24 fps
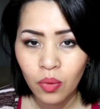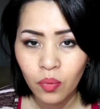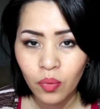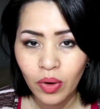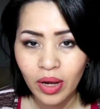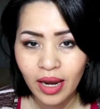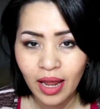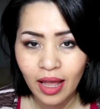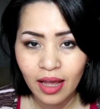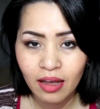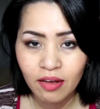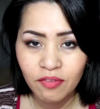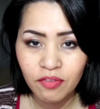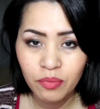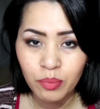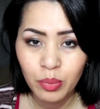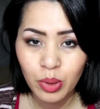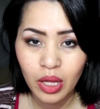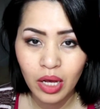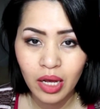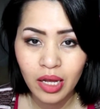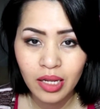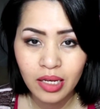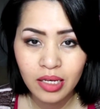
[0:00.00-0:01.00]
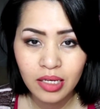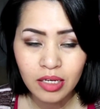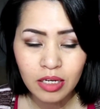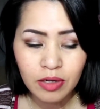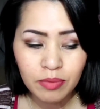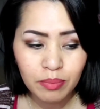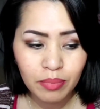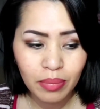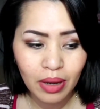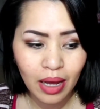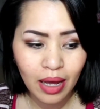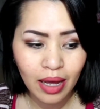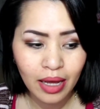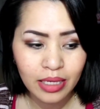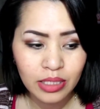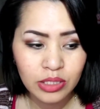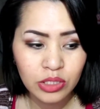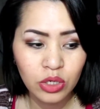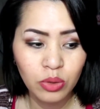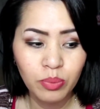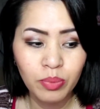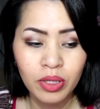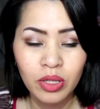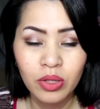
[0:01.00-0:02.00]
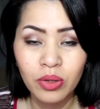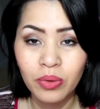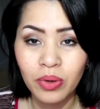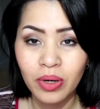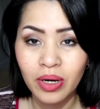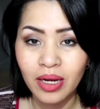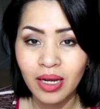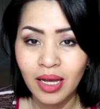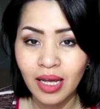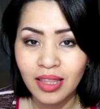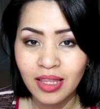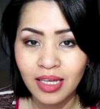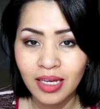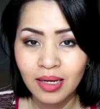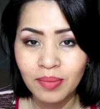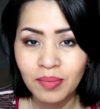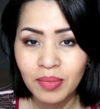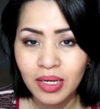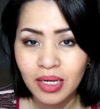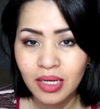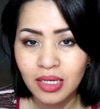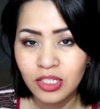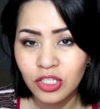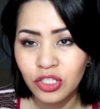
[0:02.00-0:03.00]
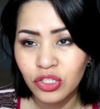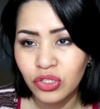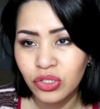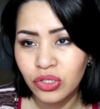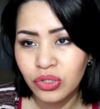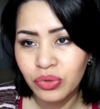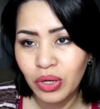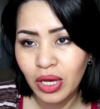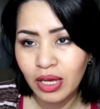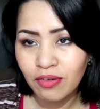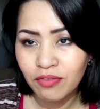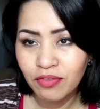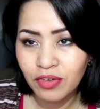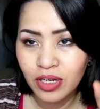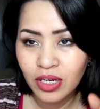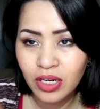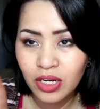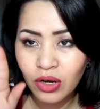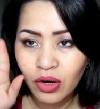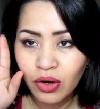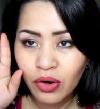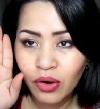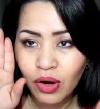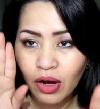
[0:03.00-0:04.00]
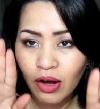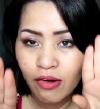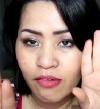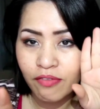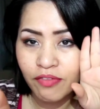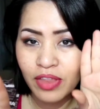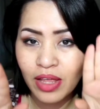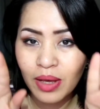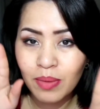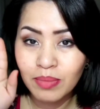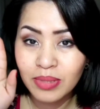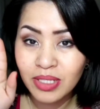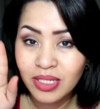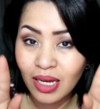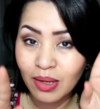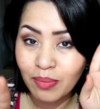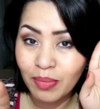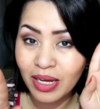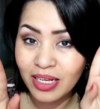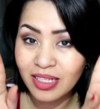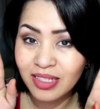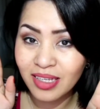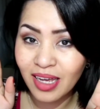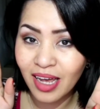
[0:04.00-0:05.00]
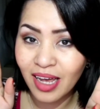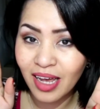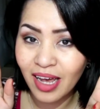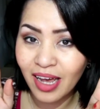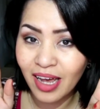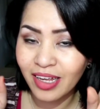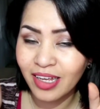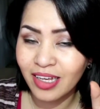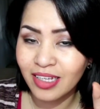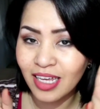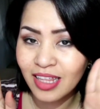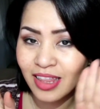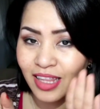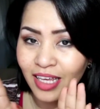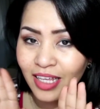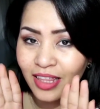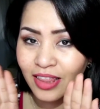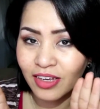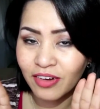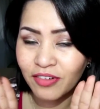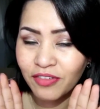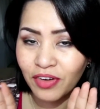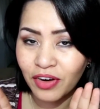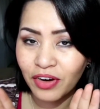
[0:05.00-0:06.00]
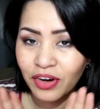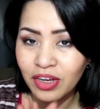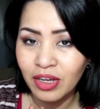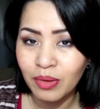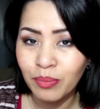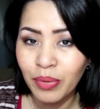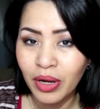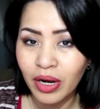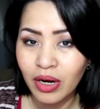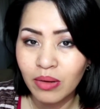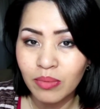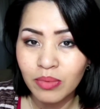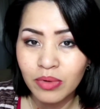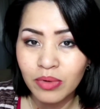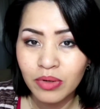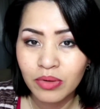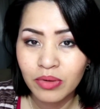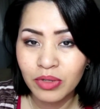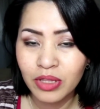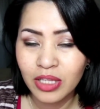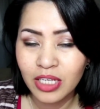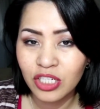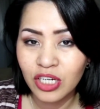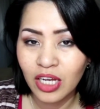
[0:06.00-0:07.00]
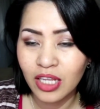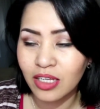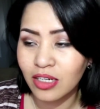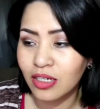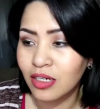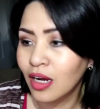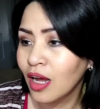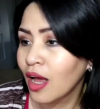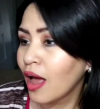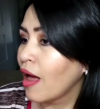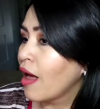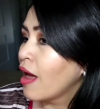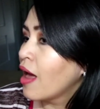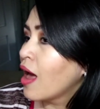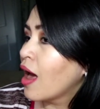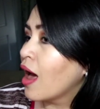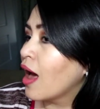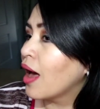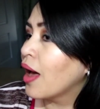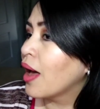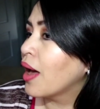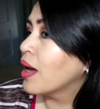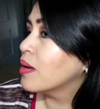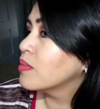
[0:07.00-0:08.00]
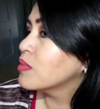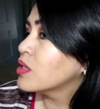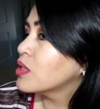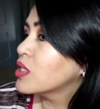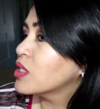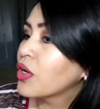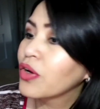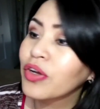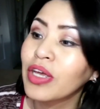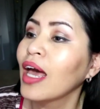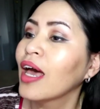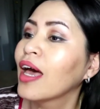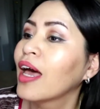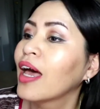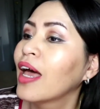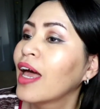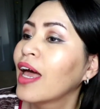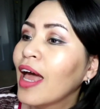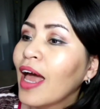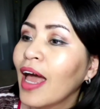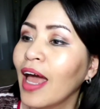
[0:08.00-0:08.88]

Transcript: One Heck of a Blot by Soap and Glory. I think I'm gonna do a video of them side by side because I think they're very comparable with each other. So yeah,